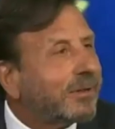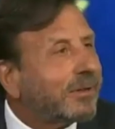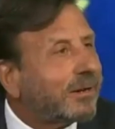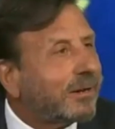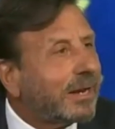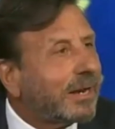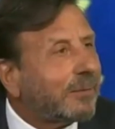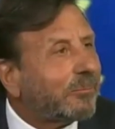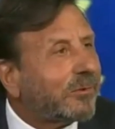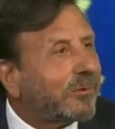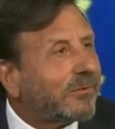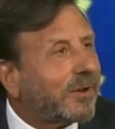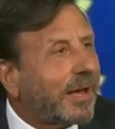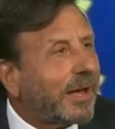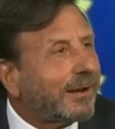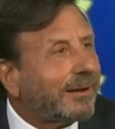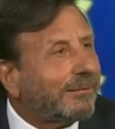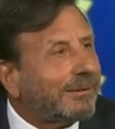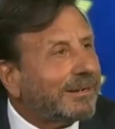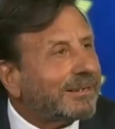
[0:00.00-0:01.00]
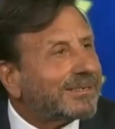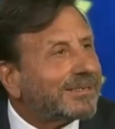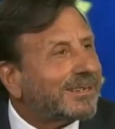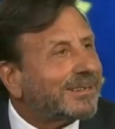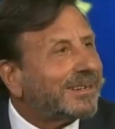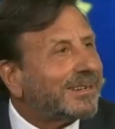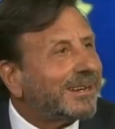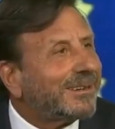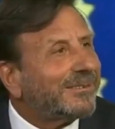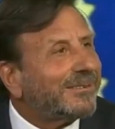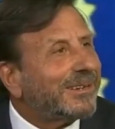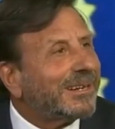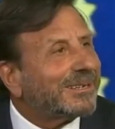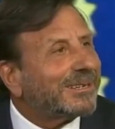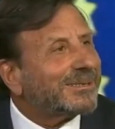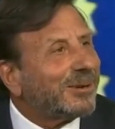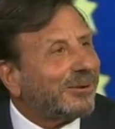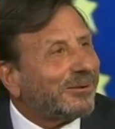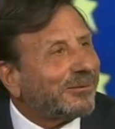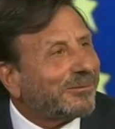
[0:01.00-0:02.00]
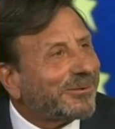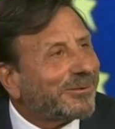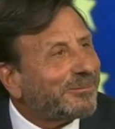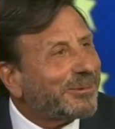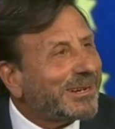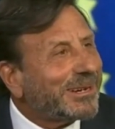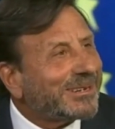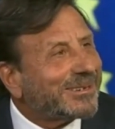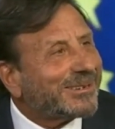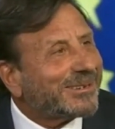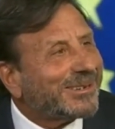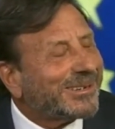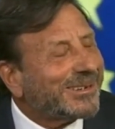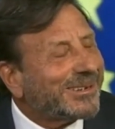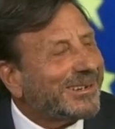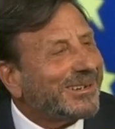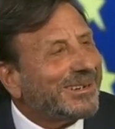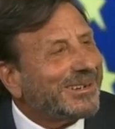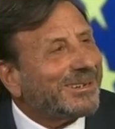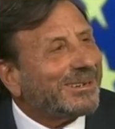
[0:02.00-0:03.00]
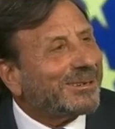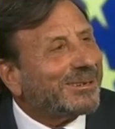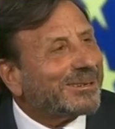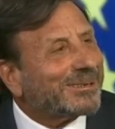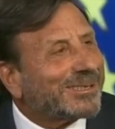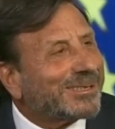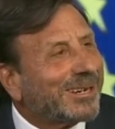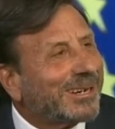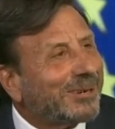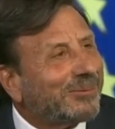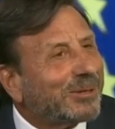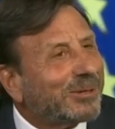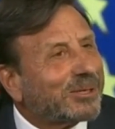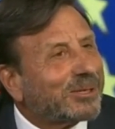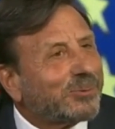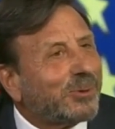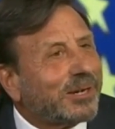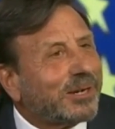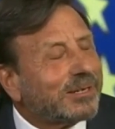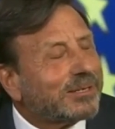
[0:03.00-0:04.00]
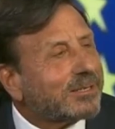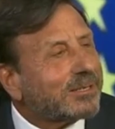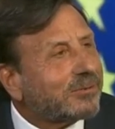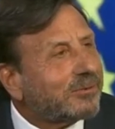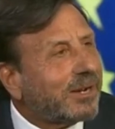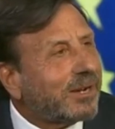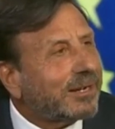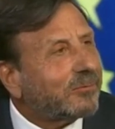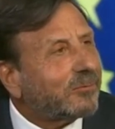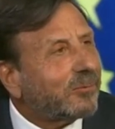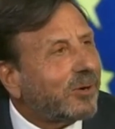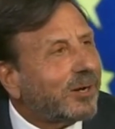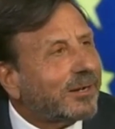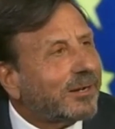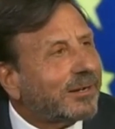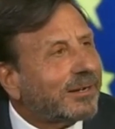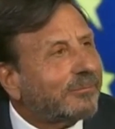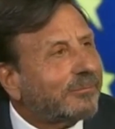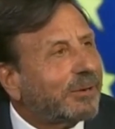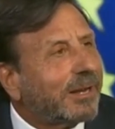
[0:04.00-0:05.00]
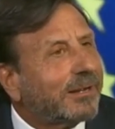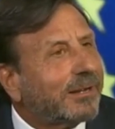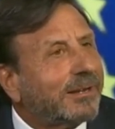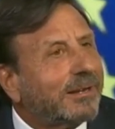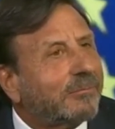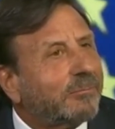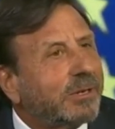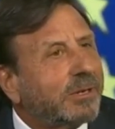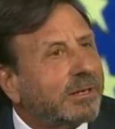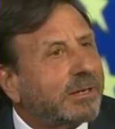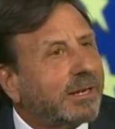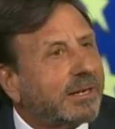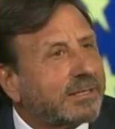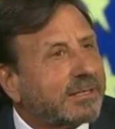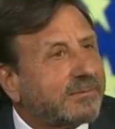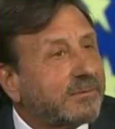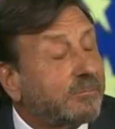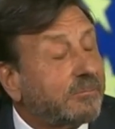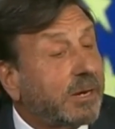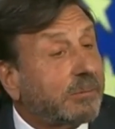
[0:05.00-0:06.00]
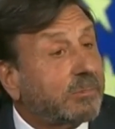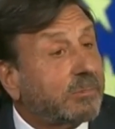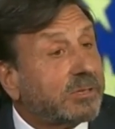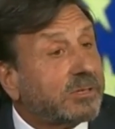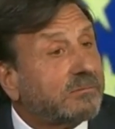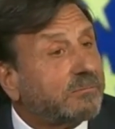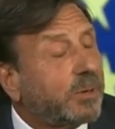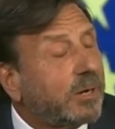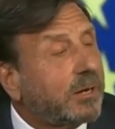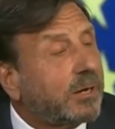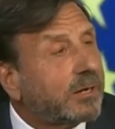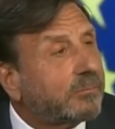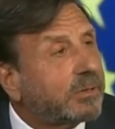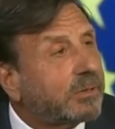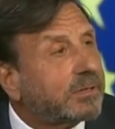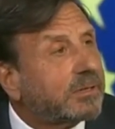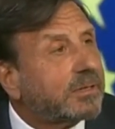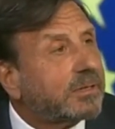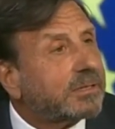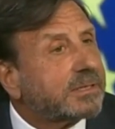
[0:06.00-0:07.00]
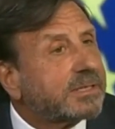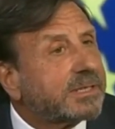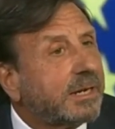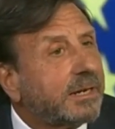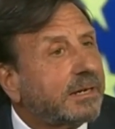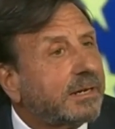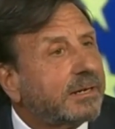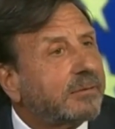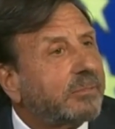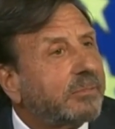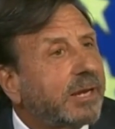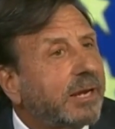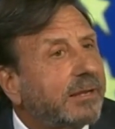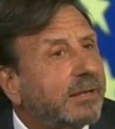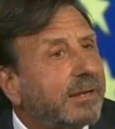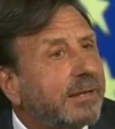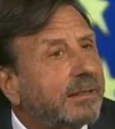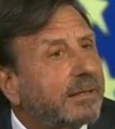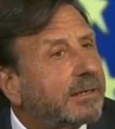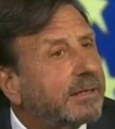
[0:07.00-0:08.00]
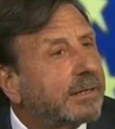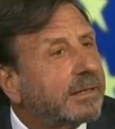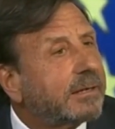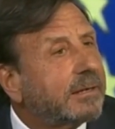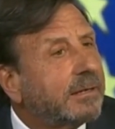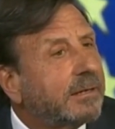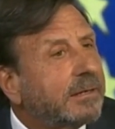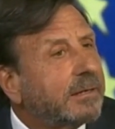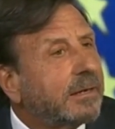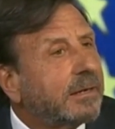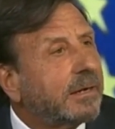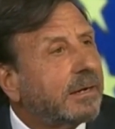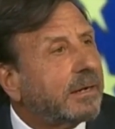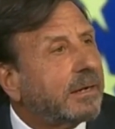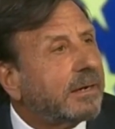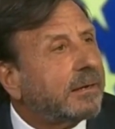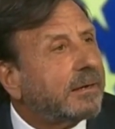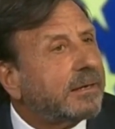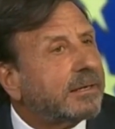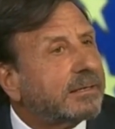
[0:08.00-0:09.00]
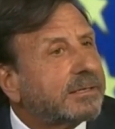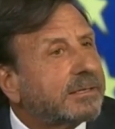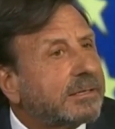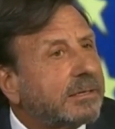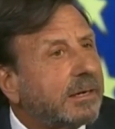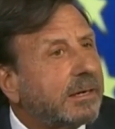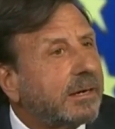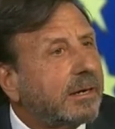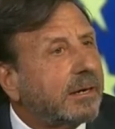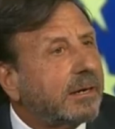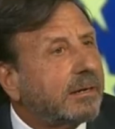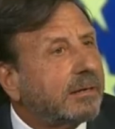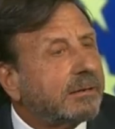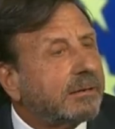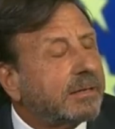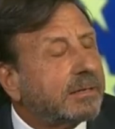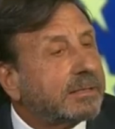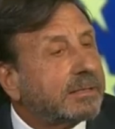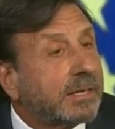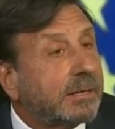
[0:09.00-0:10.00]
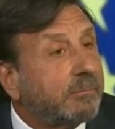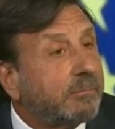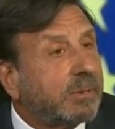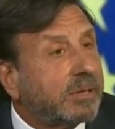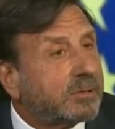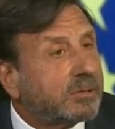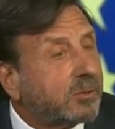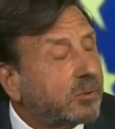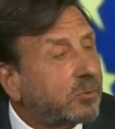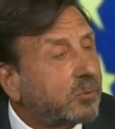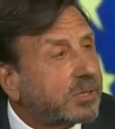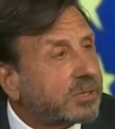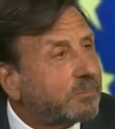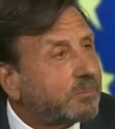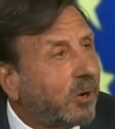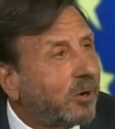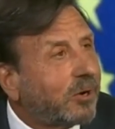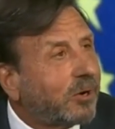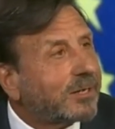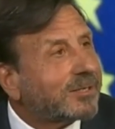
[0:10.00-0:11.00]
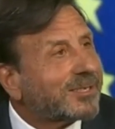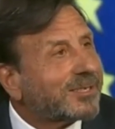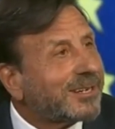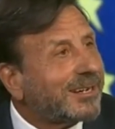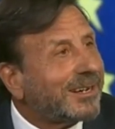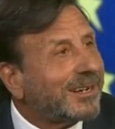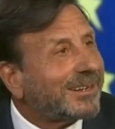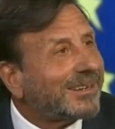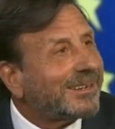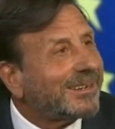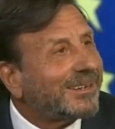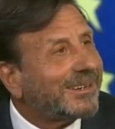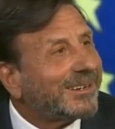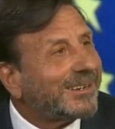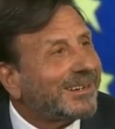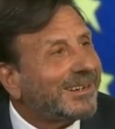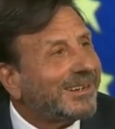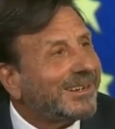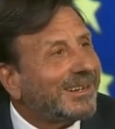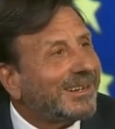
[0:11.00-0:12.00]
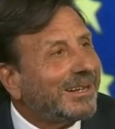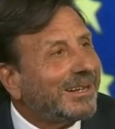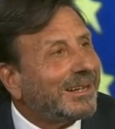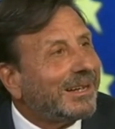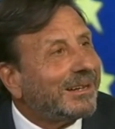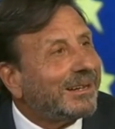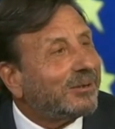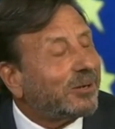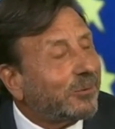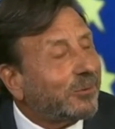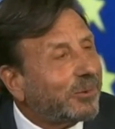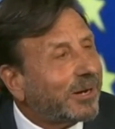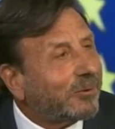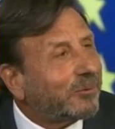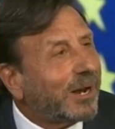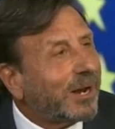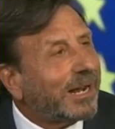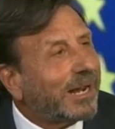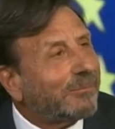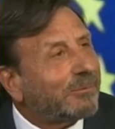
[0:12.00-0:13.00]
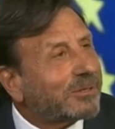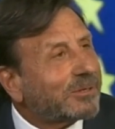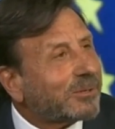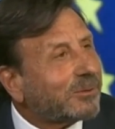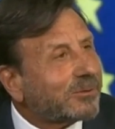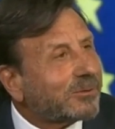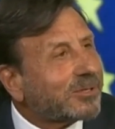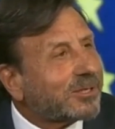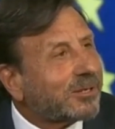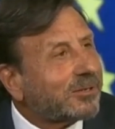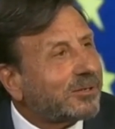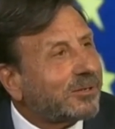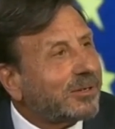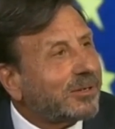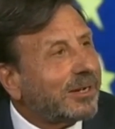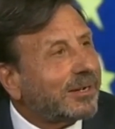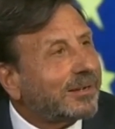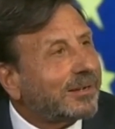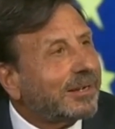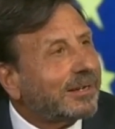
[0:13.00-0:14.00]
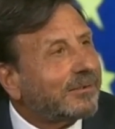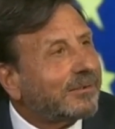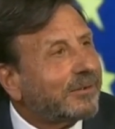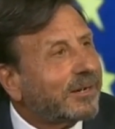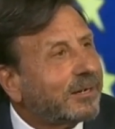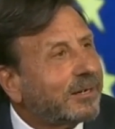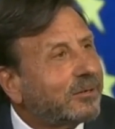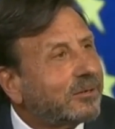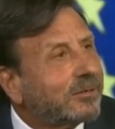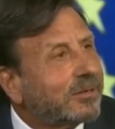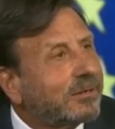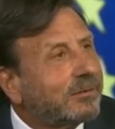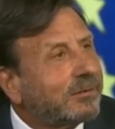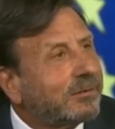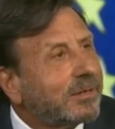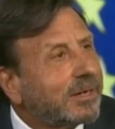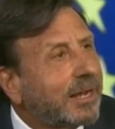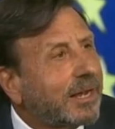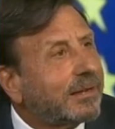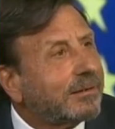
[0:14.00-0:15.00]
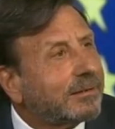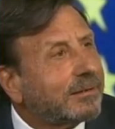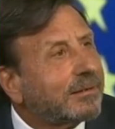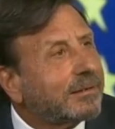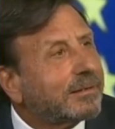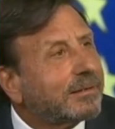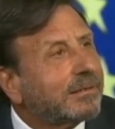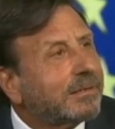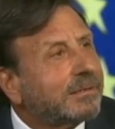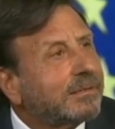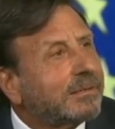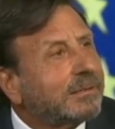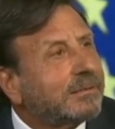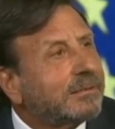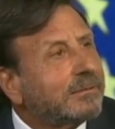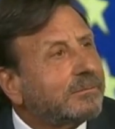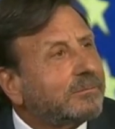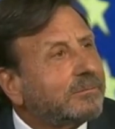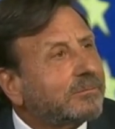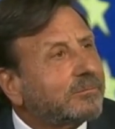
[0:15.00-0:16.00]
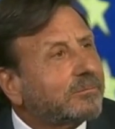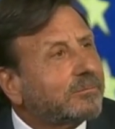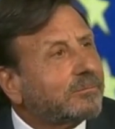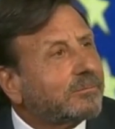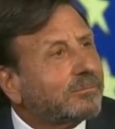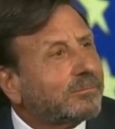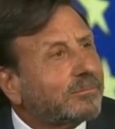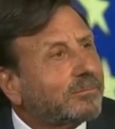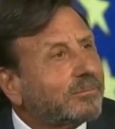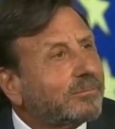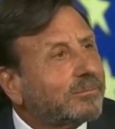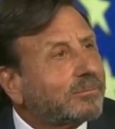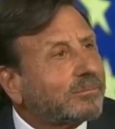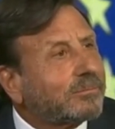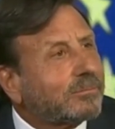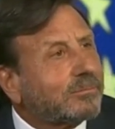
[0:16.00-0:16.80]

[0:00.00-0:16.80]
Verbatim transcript: there are a number of candidates. At the end of the day, it's not for me to to say which one is the right one. I mean, I think be, that's for members of parliament to decide. But I think there, uh, there's, uh, there's, uh, there's, always Boris, and, uh, and Dominic Raab is also, I think, a very good candidate. Of course, Dominic Raab didn't exactly